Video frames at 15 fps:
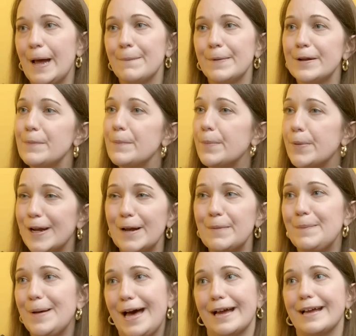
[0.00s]
But I'm gonna bring
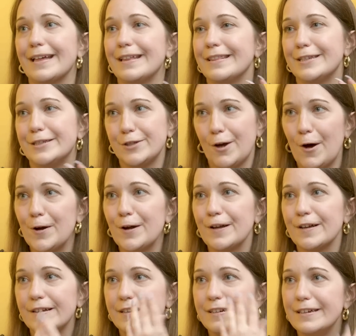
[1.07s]
back the dog
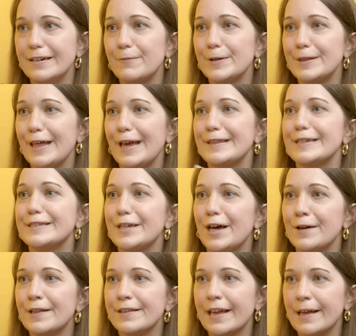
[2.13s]
with like the
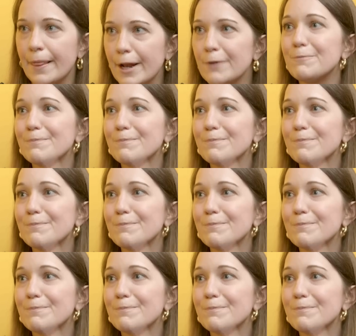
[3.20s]
tongue that's like.